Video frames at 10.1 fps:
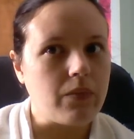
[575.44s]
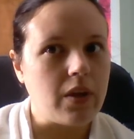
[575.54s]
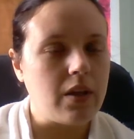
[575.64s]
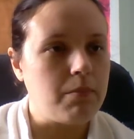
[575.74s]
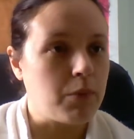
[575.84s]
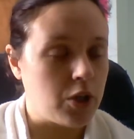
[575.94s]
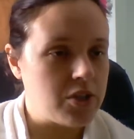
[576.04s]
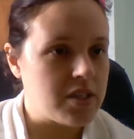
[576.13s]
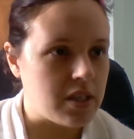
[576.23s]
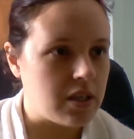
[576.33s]

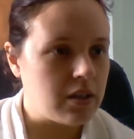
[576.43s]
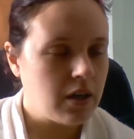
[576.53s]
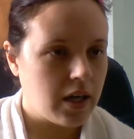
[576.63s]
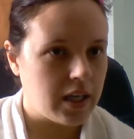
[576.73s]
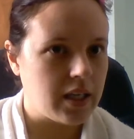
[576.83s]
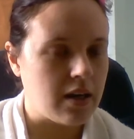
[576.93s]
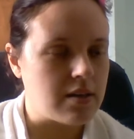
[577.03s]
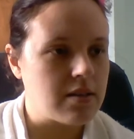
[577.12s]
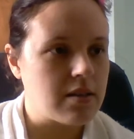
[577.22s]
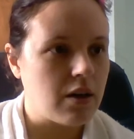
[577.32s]
mercy, I guess,